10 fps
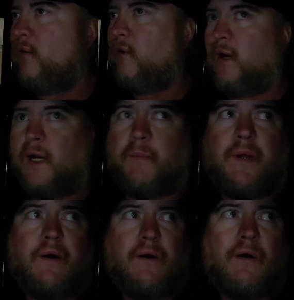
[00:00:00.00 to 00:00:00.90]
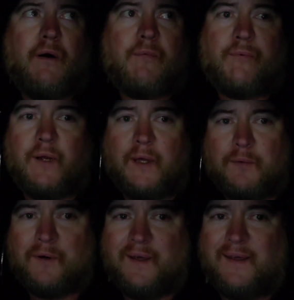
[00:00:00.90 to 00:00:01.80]
We're going to be here all
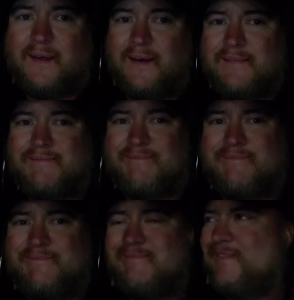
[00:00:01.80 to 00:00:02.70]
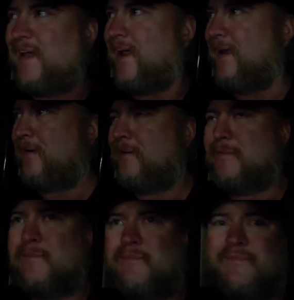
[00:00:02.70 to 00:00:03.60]
freaking weekend. Damn.